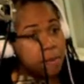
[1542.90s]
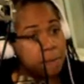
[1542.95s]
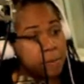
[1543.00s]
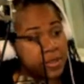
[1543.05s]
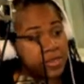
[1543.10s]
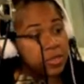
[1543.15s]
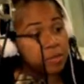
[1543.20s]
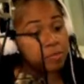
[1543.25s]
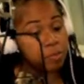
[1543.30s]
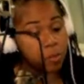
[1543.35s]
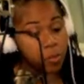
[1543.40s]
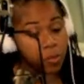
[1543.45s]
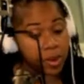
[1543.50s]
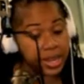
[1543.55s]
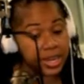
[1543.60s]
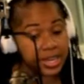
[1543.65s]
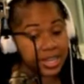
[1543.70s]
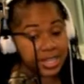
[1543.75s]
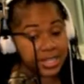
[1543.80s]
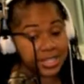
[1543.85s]
But the
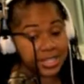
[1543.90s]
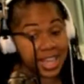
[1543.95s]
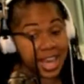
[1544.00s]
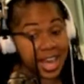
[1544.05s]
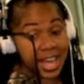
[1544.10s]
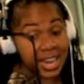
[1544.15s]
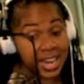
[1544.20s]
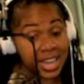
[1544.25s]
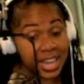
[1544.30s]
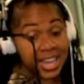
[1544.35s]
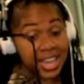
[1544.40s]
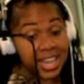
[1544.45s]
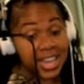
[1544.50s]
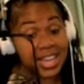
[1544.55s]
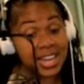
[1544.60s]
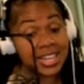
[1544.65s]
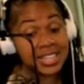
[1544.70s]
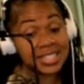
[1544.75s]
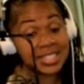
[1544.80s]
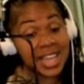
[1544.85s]
point is that
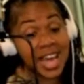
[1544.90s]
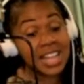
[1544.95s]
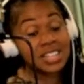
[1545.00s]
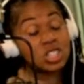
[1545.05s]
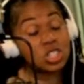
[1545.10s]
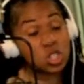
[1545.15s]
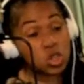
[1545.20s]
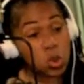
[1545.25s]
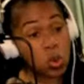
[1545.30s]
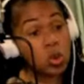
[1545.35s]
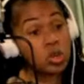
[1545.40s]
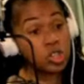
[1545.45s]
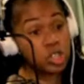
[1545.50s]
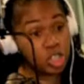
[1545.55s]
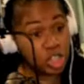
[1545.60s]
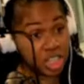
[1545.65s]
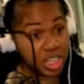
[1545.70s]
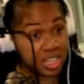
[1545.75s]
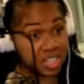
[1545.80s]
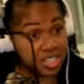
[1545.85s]
it is that score
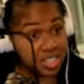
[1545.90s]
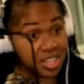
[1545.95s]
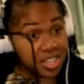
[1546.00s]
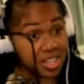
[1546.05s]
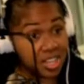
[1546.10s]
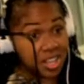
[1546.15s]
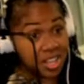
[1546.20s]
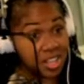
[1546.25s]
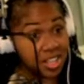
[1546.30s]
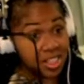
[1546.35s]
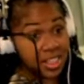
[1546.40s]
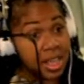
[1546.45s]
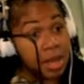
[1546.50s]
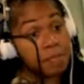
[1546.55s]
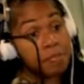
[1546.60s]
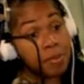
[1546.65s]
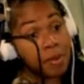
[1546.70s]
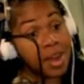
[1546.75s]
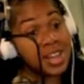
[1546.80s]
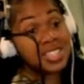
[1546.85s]
sheet
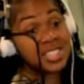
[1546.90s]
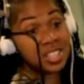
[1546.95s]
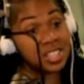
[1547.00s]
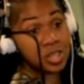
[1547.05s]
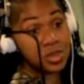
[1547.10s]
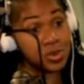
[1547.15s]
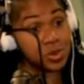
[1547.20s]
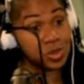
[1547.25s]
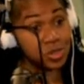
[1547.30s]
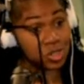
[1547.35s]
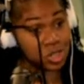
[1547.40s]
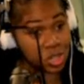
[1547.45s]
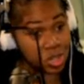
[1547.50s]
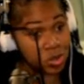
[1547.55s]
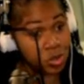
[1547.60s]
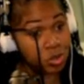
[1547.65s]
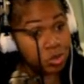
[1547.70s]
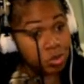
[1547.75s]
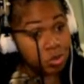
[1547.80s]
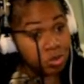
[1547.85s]
that prosecutors
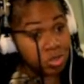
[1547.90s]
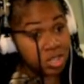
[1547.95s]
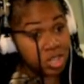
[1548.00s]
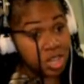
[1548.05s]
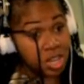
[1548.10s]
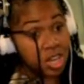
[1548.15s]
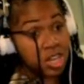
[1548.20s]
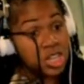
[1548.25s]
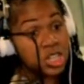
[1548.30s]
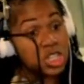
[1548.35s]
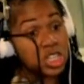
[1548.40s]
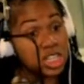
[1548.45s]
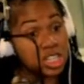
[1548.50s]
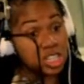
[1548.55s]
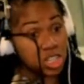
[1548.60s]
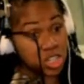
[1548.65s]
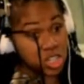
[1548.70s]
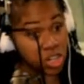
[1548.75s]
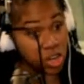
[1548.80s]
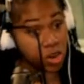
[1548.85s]
use to
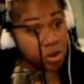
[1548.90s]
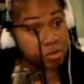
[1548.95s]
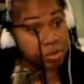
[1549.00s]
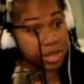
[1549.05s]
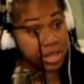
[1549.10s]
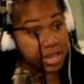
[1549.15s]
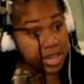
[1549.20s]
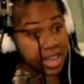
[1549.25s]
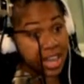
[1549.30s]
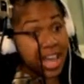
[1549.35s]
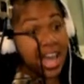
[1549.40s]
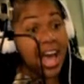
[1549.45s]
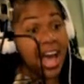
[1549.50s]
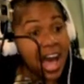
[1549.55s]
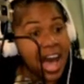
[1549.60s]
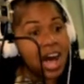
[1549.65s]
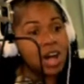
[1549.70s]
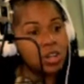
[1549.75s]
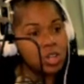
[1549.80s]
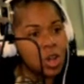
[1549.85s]
determine
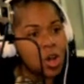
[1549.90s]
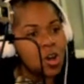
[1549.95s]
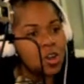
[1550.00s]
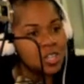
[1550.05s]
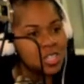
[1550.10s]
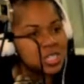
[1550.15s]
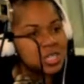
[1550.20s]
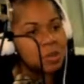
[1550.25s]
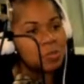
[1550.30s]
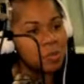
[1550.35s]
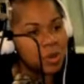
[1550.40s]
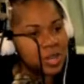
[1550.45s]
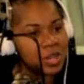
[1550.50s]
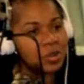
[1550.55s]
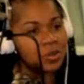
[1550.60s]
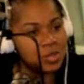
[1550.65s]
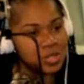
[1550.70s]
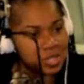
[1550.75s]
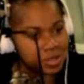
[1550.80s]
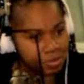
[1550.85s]
how long someone
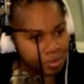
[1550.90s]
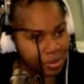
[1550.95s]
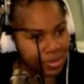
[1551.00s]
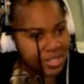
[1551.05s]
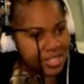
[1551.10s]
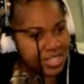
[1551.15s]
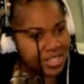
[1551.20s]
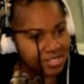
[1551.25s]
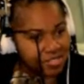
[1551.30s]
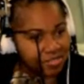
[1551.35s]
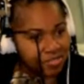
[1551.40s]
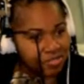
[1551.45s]
goes to prison.